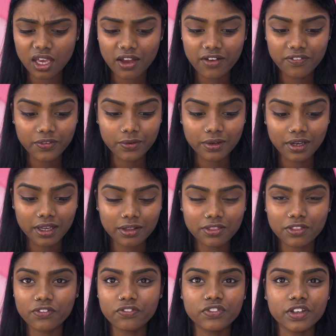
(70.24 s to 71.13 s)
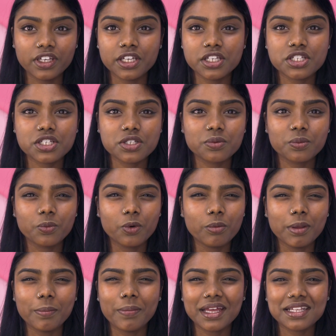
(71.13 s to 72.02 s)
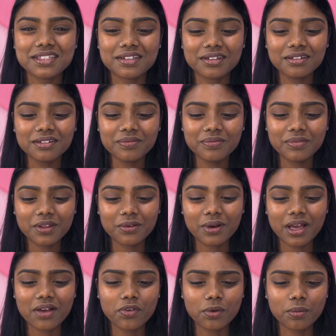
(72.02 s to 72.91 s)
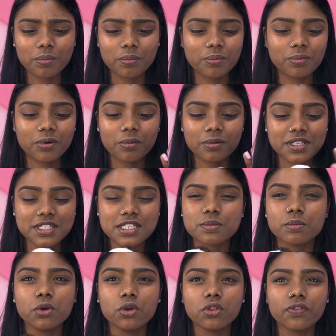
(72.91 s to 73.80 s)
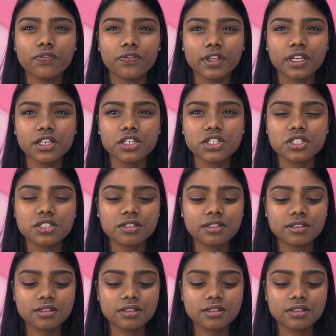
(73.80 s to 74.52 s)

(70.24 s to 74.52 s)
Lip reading: I feel like the finish will be better. It will have a probably smoother finish